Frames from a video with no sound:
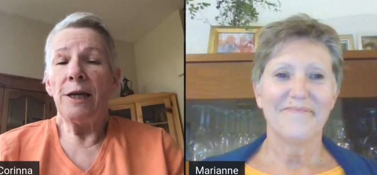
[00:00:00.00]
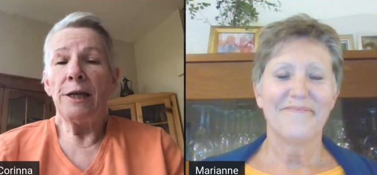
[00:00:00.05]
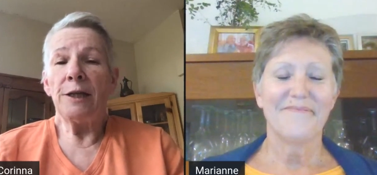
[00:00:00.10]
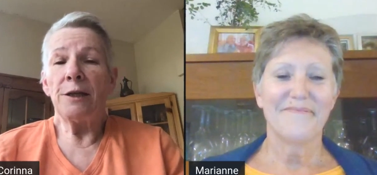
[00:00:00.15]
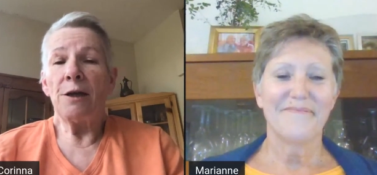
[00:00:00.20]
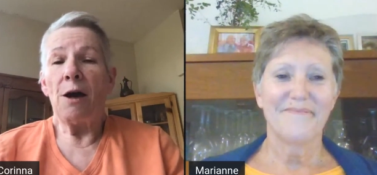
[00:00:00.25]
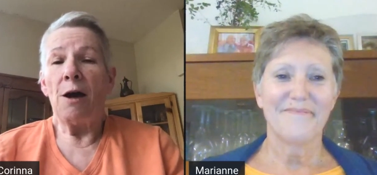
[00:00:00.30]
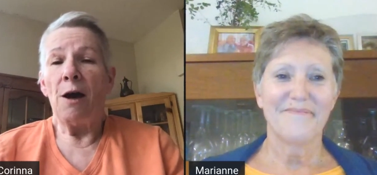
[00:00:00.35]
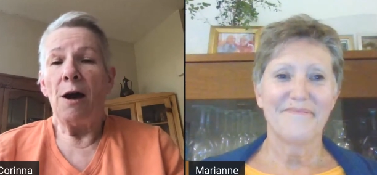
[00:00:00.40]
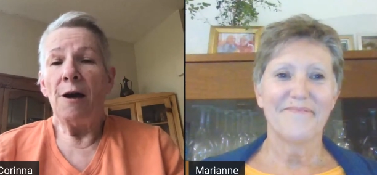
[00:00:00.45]

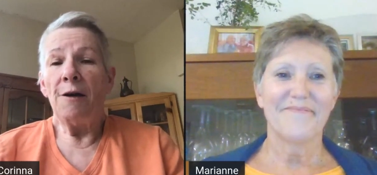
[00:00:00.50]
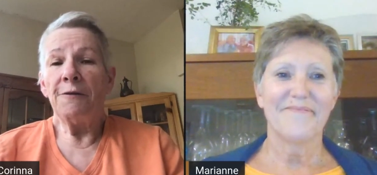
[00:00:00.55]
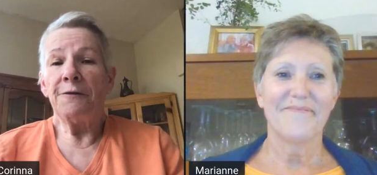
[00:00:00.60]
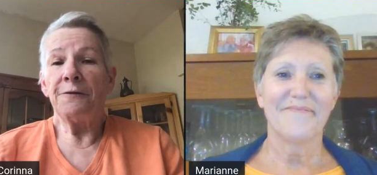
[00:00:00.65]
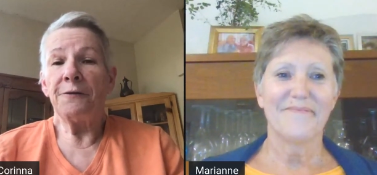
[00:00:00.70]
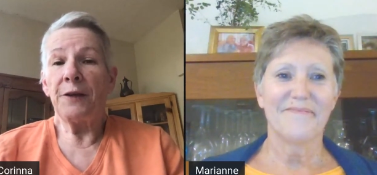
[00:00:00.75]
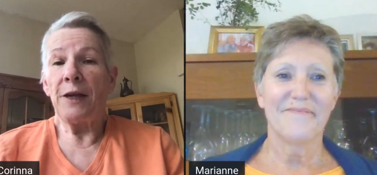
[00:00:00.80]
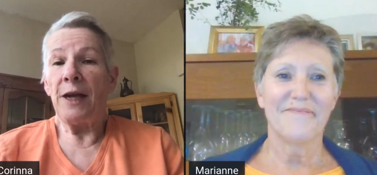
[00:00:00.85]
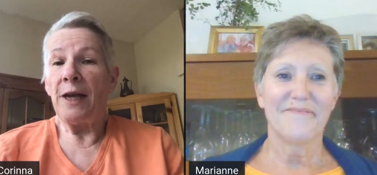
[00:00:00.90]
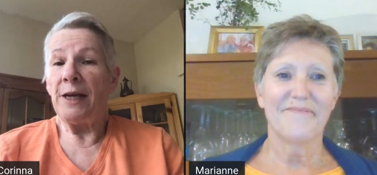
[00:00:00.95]
Speaker 1: it
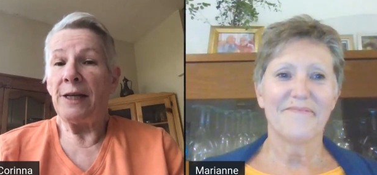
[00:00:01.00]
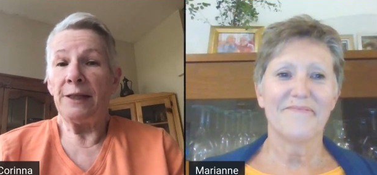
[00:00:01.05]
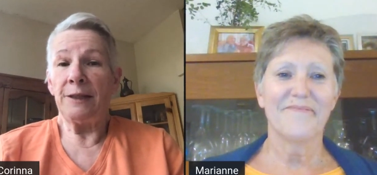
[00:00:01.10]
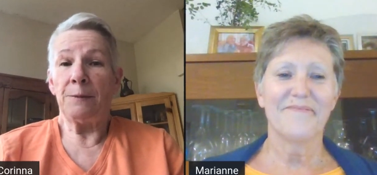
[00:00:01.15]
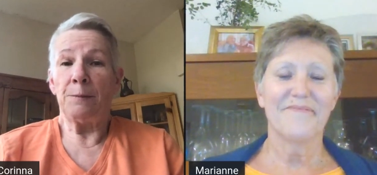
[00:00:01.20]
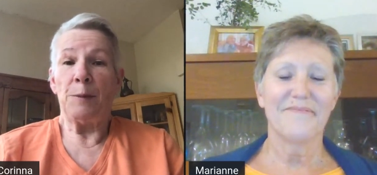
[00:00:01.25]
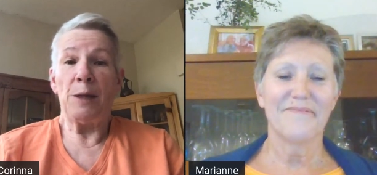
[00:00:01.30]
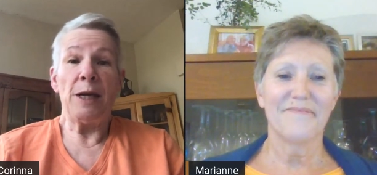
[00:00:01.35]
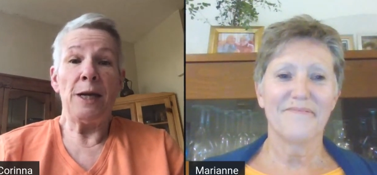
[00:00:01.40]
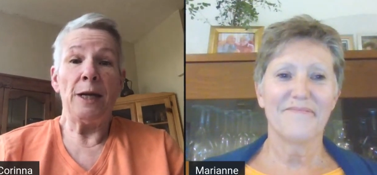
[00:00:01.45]
off as
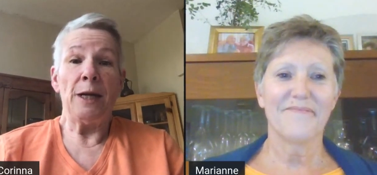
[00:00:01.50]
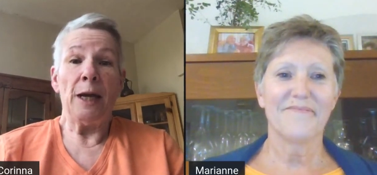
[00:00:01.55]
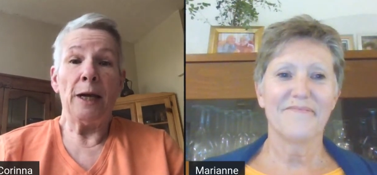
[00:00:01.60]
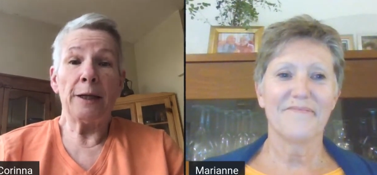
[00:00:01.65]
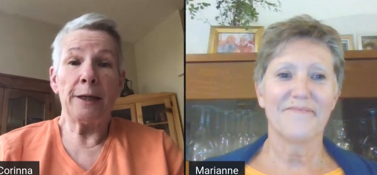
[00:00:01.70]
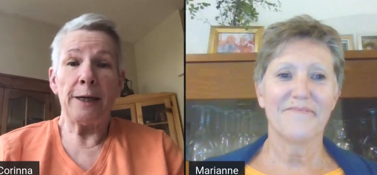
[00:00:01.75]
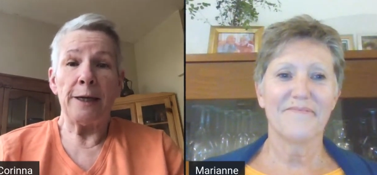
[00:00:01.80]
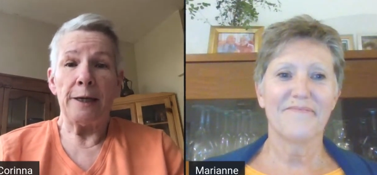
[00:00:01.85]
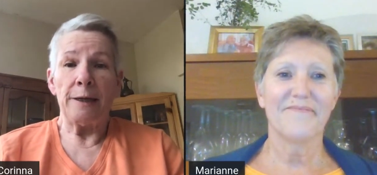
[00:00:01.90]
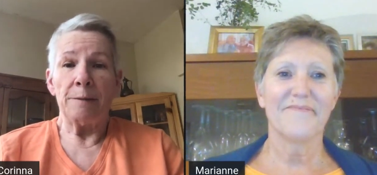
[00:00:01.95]
being
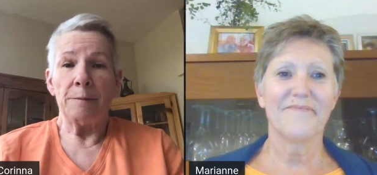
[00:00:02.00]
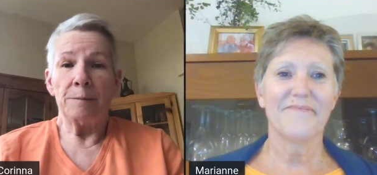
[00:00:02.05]
lucky?